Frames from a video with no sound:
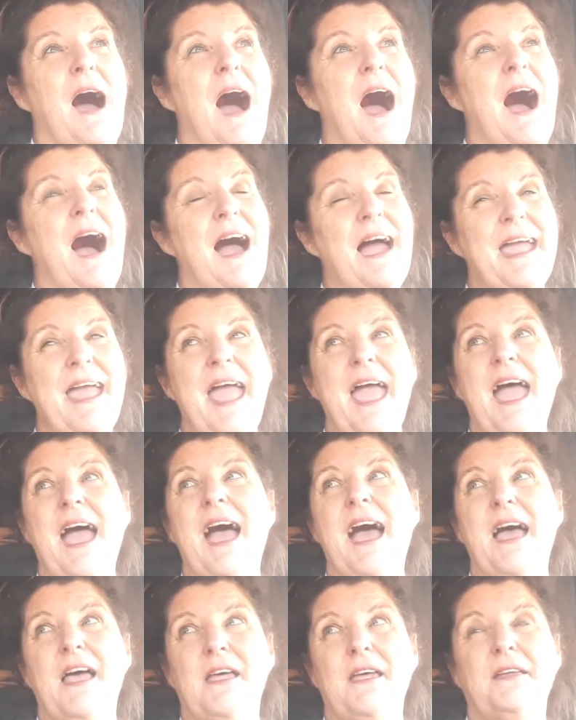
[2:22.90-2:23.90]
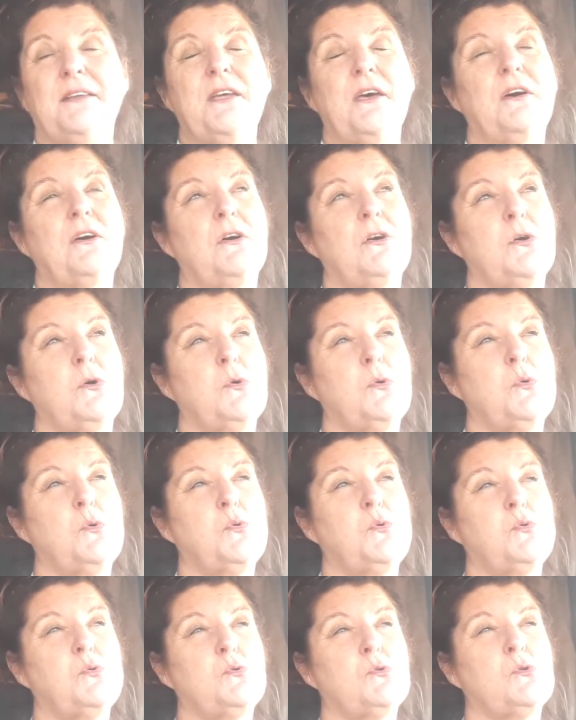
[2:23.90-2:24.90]
I had
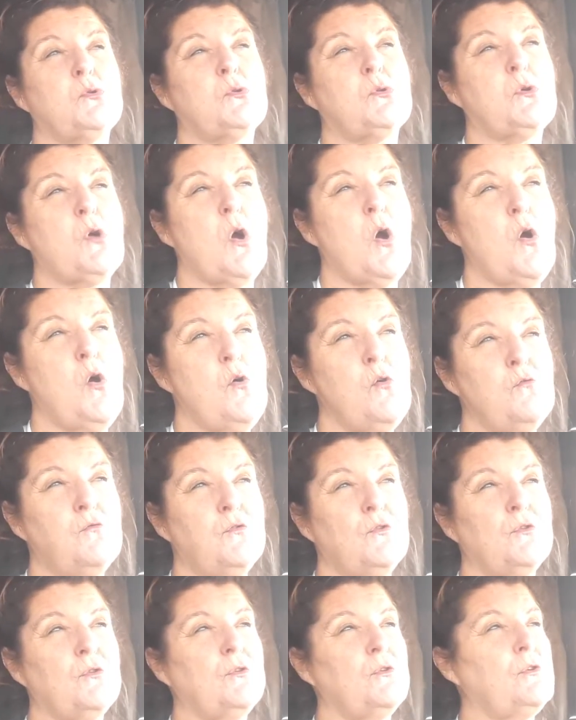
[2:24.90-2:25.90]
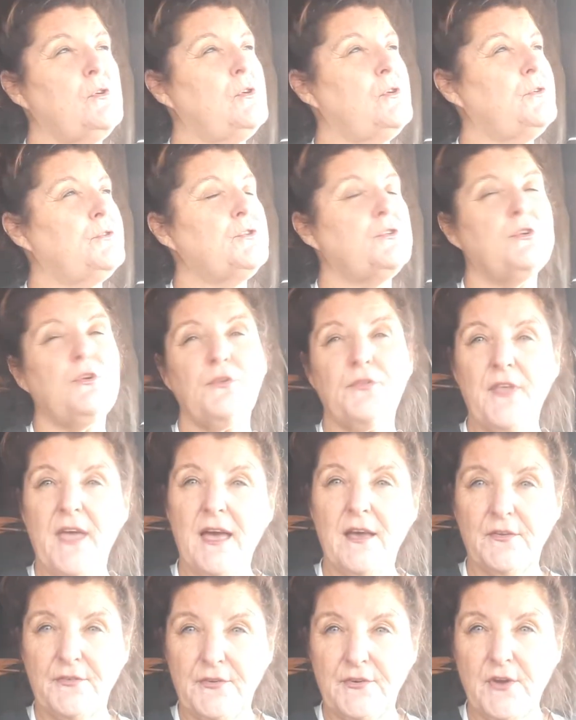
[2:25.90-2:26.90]
over
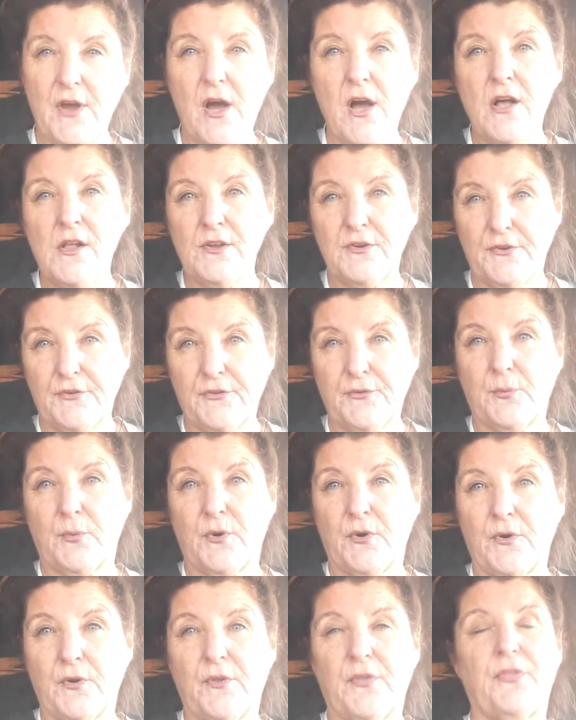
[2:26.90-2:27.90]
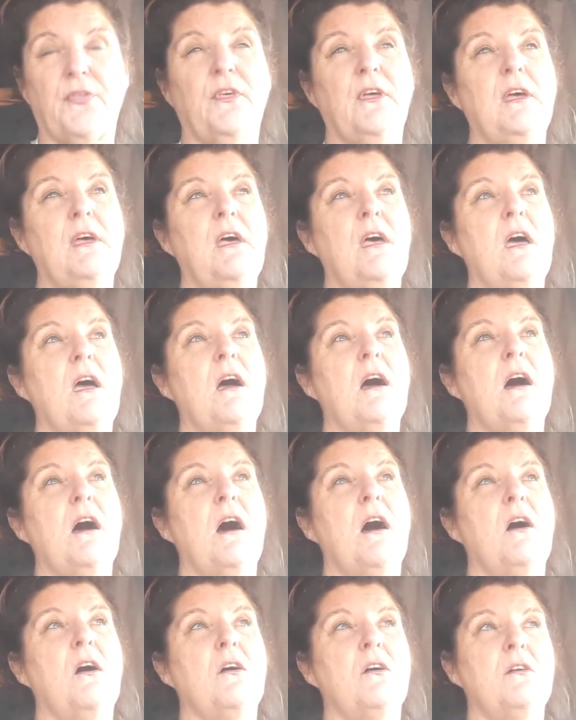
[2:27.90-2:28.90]
$2,000 worth
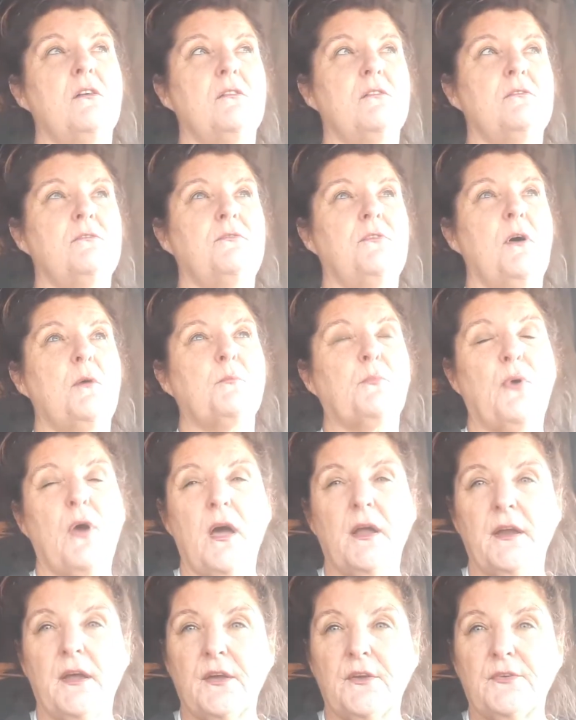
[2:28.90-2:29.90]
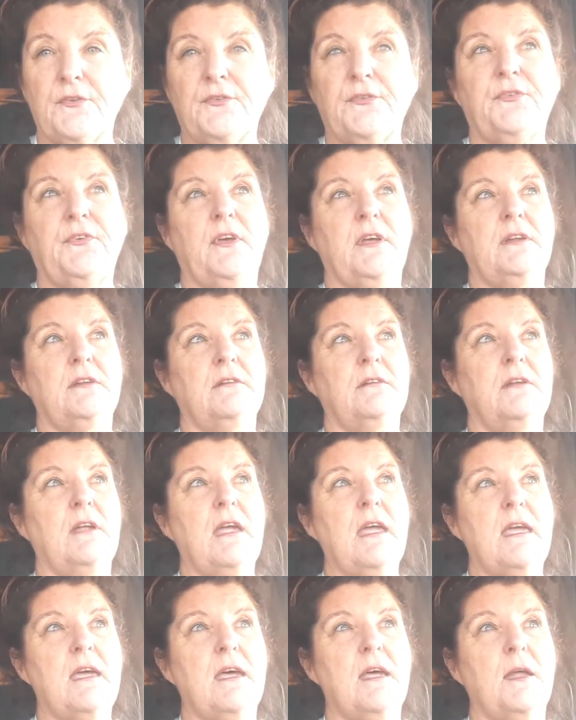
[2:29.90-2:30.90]
of products
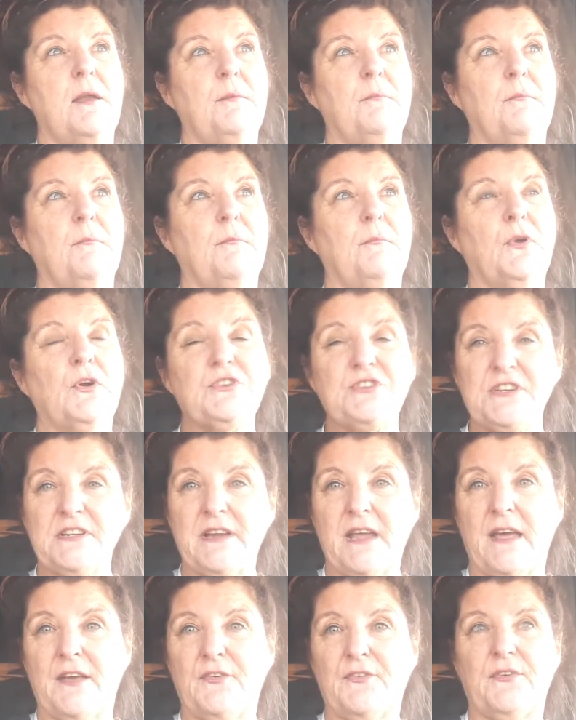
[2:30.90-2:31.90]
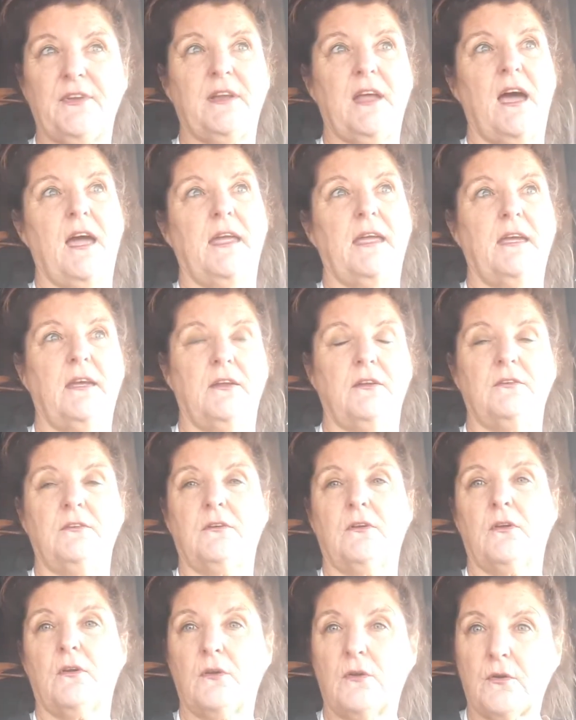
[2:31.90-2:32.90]
and merchandise that I had
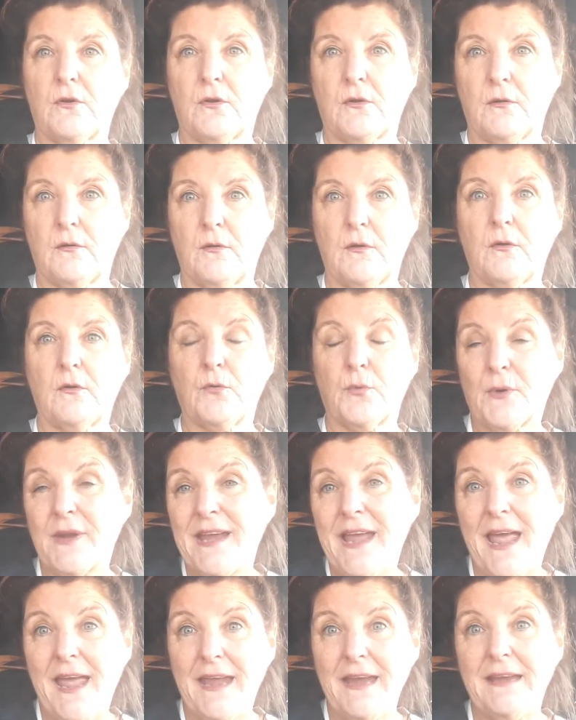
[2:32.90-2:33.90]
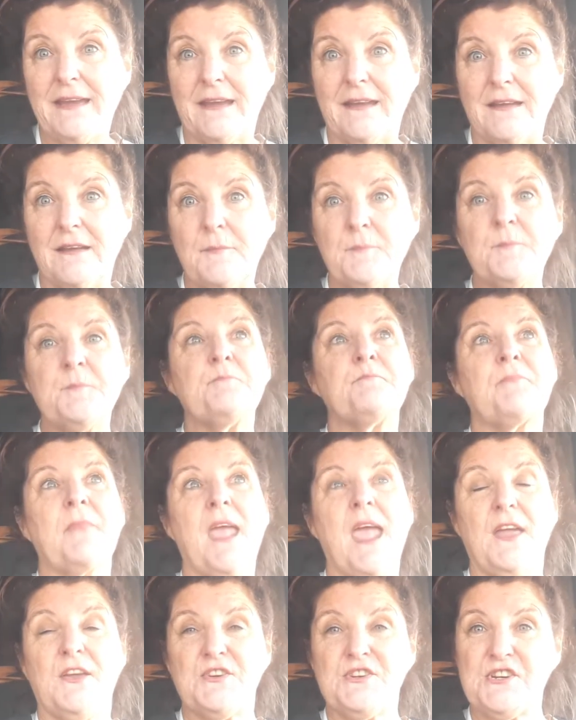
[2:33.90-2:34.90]
created
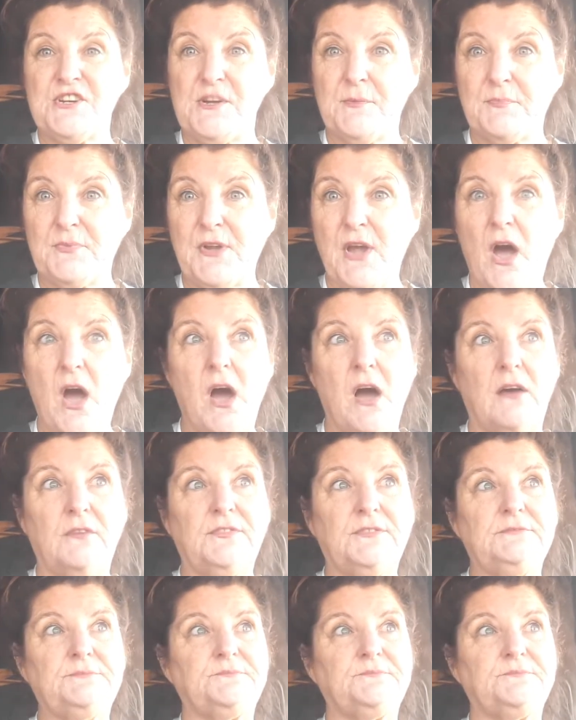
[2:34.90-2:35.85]
and shipped off,